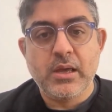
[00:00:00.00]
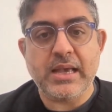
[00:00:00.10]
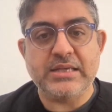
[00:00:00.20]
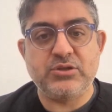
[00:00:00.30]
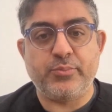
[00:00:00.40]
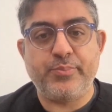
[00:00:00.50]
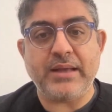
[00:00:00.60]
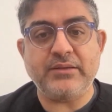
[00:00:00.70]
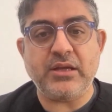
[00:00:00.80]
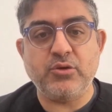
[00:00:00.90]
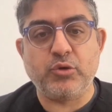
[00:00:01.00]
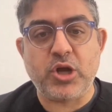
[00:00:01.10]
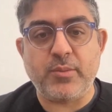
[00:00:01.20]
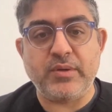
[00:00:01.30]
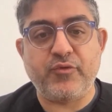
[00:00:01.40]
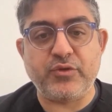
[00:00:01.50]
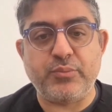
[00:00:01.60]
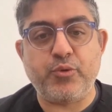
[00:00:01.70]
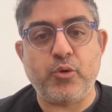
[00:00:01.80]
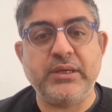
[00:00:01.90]
is there brand that you recommend for the
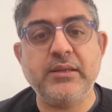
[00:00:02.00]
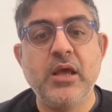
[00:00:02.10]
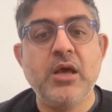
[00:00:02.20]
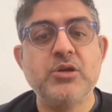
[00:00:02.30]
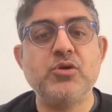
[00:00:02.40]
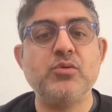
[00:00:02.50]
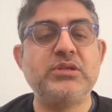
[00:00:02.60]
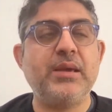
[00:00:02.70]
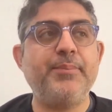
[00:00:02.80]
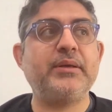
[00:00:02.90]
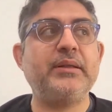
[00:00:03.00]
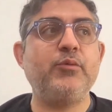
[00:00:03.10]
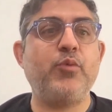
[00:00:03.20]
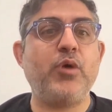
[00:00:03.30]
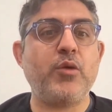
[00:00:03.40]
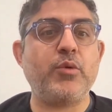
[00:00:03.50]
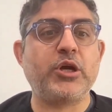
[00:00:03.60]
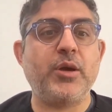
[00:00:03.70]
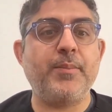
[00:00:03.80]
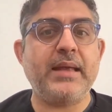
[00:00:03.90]
protein? So typically what I
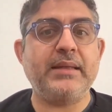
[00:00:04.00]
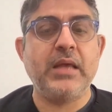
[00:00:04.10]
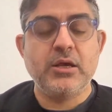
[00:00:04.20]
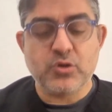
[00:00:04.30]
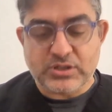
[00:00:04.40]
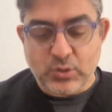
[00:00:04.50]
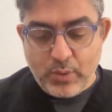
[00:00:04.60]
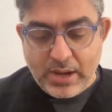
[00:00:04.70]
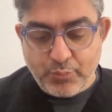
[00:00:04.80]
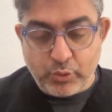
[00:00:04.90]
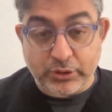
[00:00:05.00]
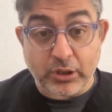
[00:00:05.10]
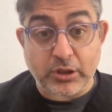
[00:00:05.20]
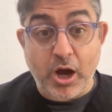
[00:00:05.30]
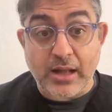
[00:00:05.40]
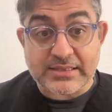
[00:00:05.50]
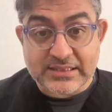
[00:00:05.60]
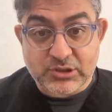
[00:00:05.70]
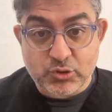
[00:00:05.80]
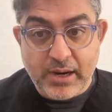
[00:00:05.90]
recommend, so is the whey protein
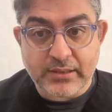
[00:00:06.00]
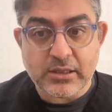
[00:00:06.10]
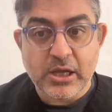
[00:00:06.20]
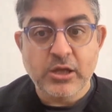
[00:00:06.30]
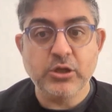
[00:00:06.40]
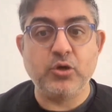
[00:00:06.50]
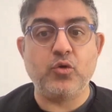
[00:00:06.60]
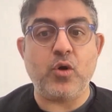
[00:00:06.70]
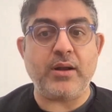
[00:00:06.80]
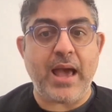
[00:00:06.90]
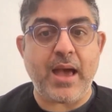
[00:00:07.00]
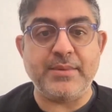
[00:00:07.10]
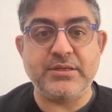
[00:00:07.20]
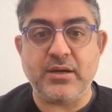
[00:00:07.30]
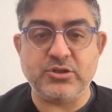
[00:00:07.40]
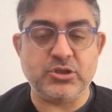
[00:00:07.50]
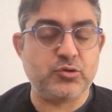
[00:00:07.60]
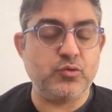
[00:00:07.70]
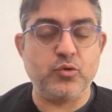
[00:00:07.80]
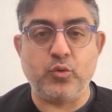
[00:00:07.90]
concentrate. You could go on Amazon, just
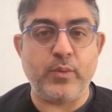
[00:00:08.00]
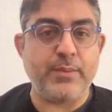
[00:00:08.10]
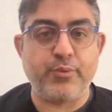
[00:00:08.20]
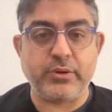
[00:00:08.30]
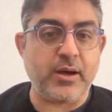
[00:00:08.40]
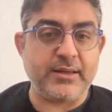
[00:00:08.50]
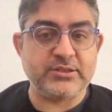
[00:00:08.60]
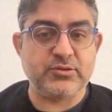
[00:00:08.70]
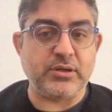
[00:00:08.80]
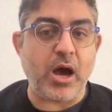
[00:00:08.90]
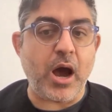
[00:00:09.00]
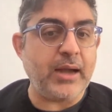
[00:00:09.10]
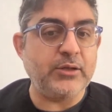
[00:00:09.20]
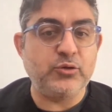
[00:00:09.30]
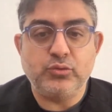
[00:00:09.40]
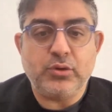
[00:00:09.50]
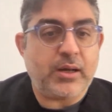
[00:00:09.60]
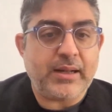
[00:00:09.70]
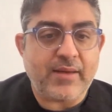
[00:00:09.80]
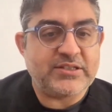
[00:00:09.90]
Google whey protein concentrate. I do
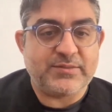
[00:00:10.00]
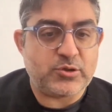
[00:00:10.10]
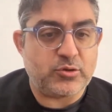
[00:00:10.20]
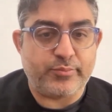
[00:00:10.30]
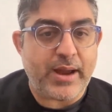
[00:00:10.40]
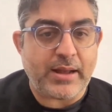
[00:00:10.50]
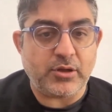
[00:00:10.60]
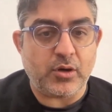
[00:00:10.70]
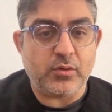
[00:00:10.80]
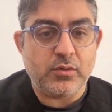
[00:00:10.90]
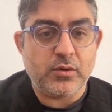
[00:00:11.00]
not have a special brand, no.